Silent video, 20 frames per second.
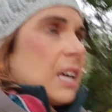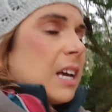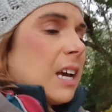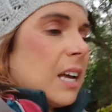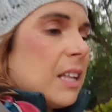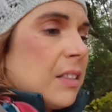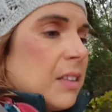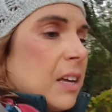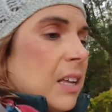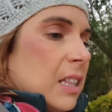
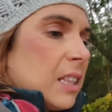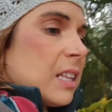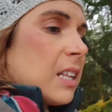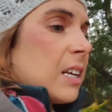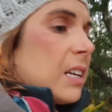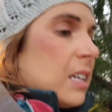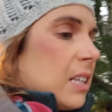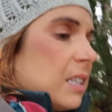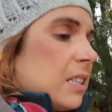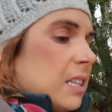and then
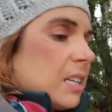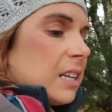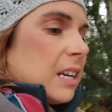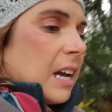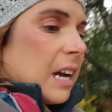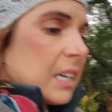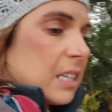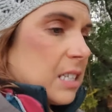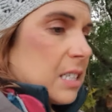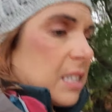the the
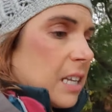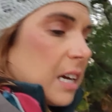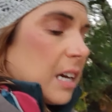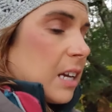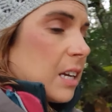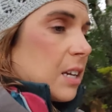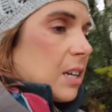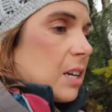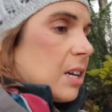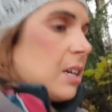next
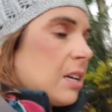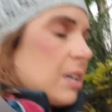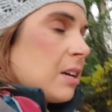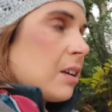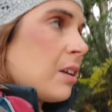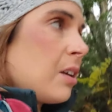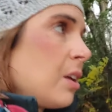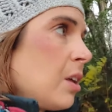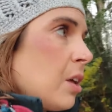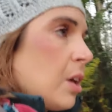like
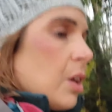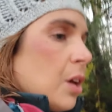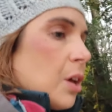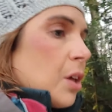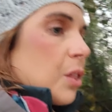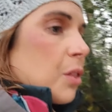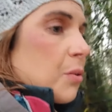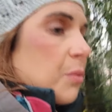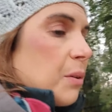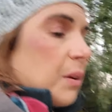
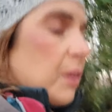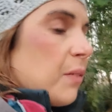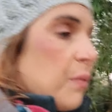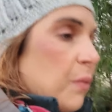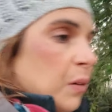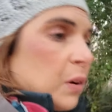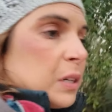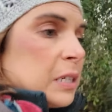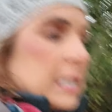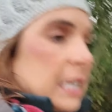three to
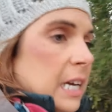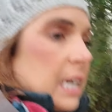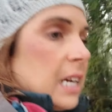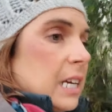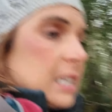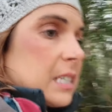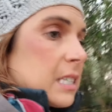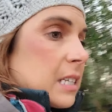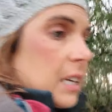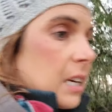four
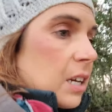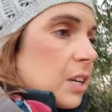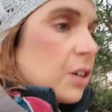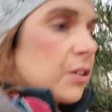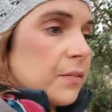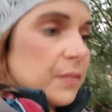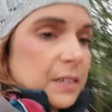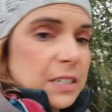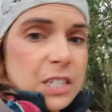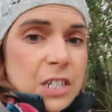days, like
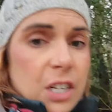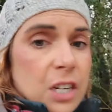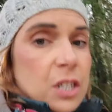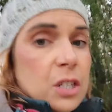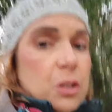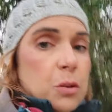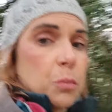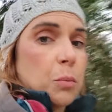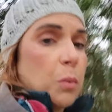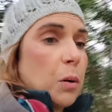your vision
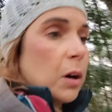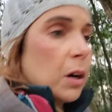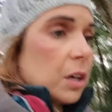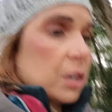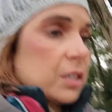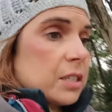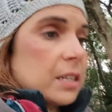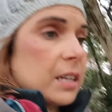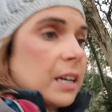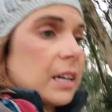gets
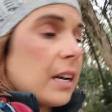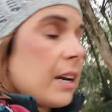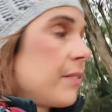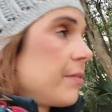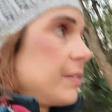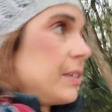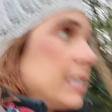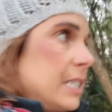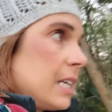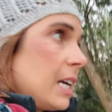worse like
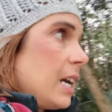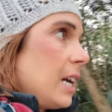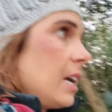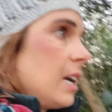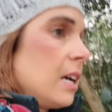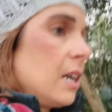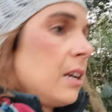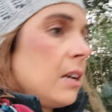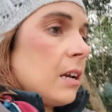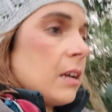every day.
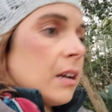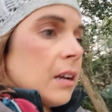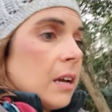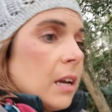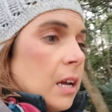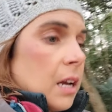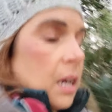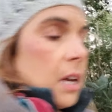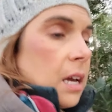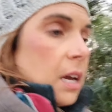
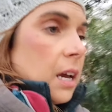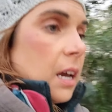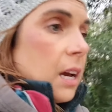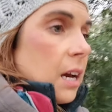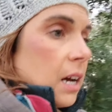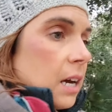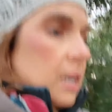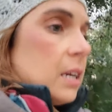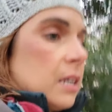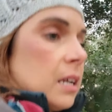
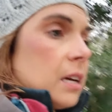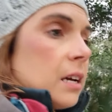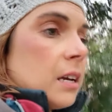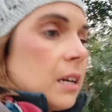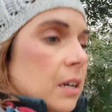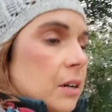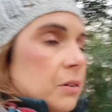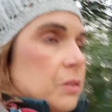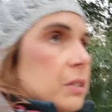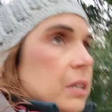And
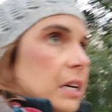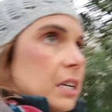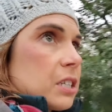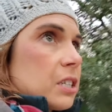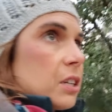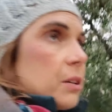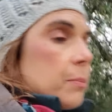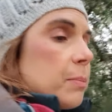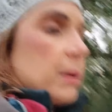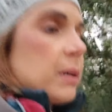it was
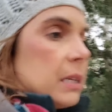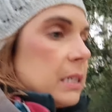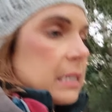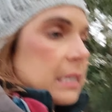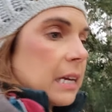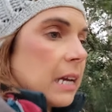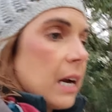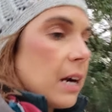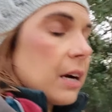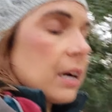actually pretty
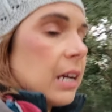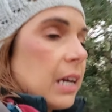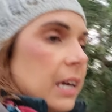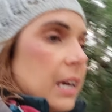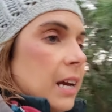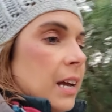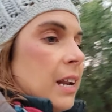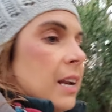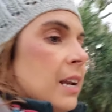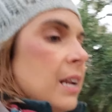scary
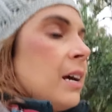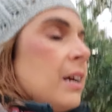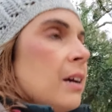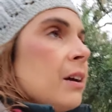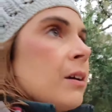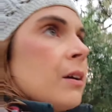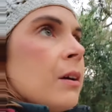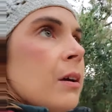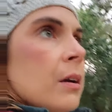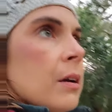and
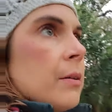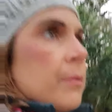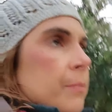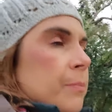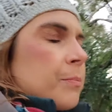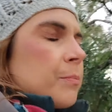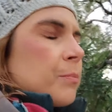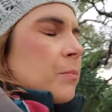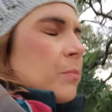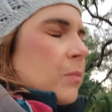
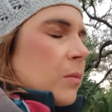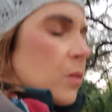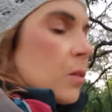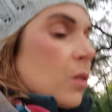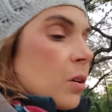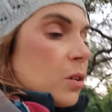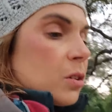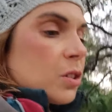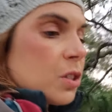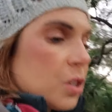
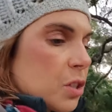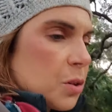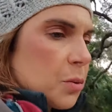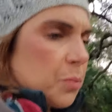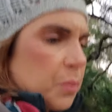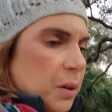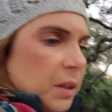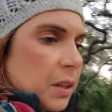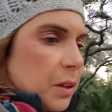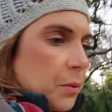just a
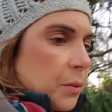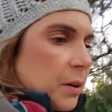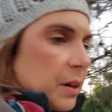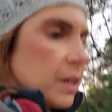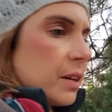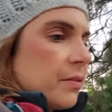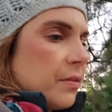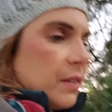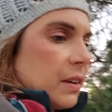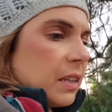really
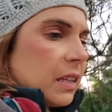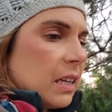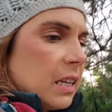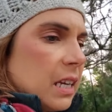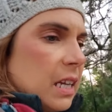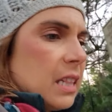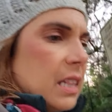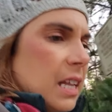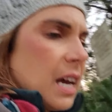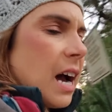weird feeling.
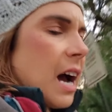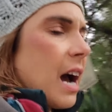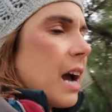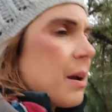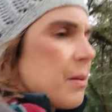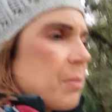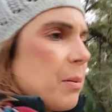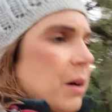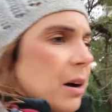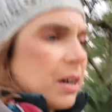And
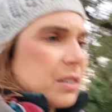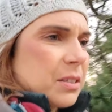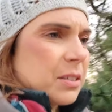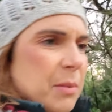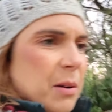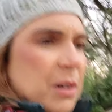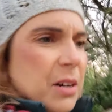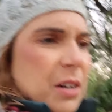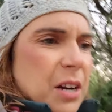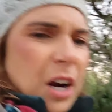eyeballs
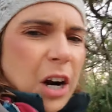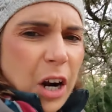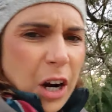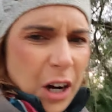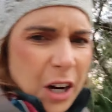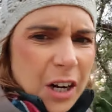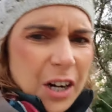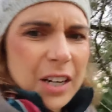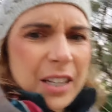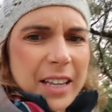weren't
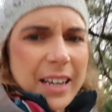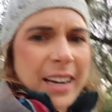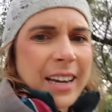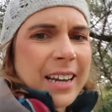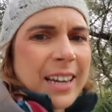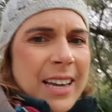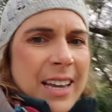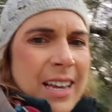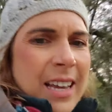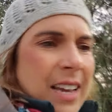hurt.
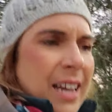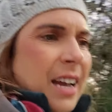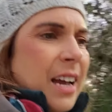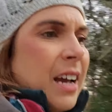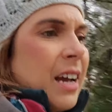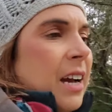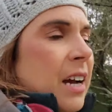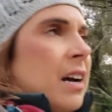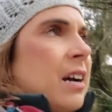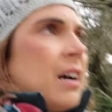Like,
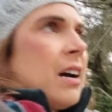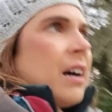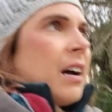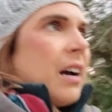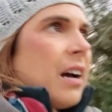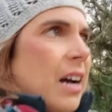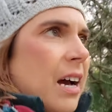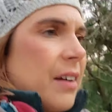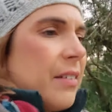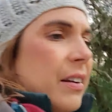
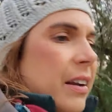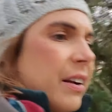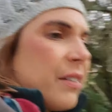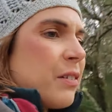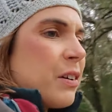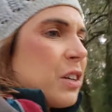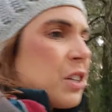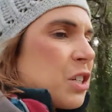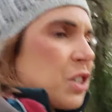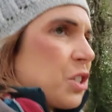I
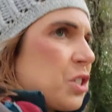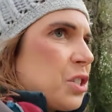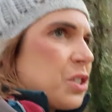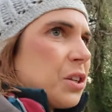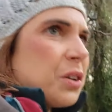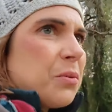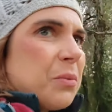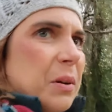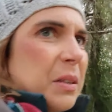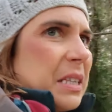never
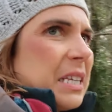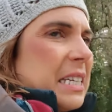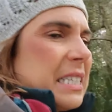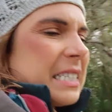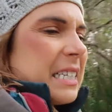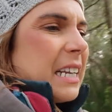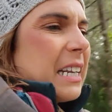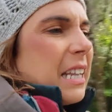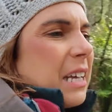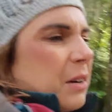understood what they
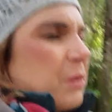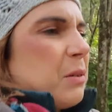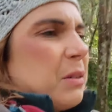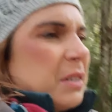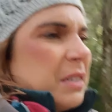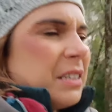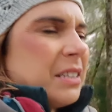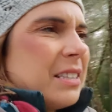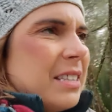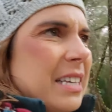said, like
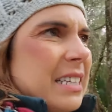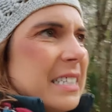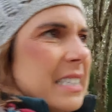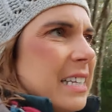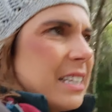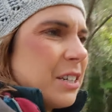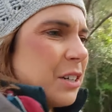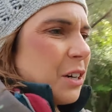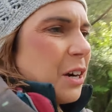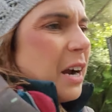when they
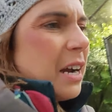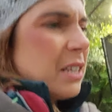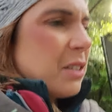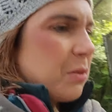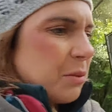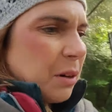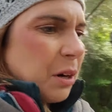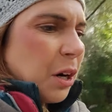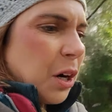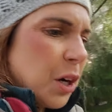said your eyes
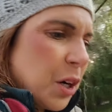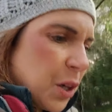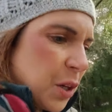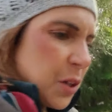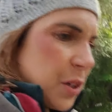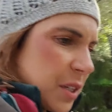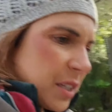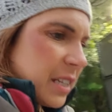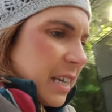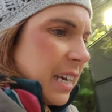would
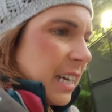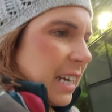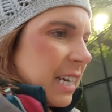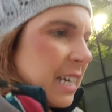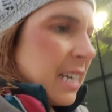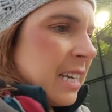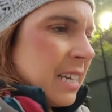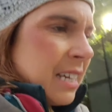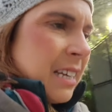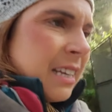hurt.
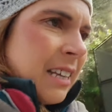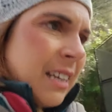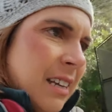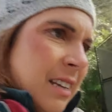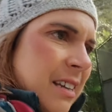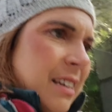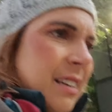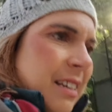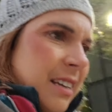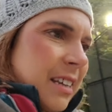Like,
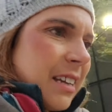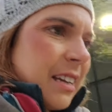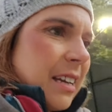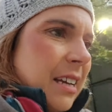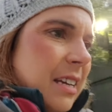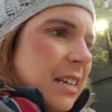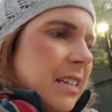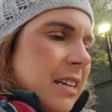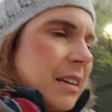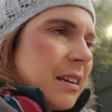
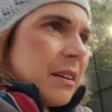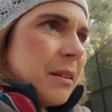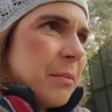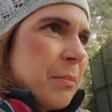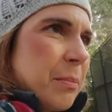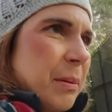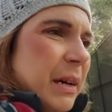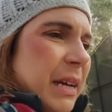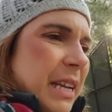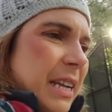
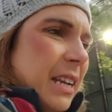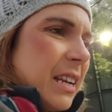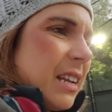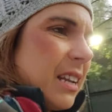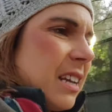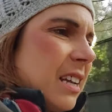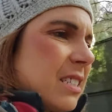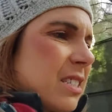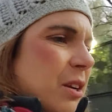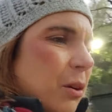but
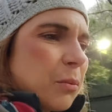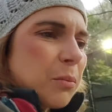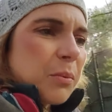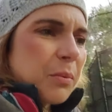it's a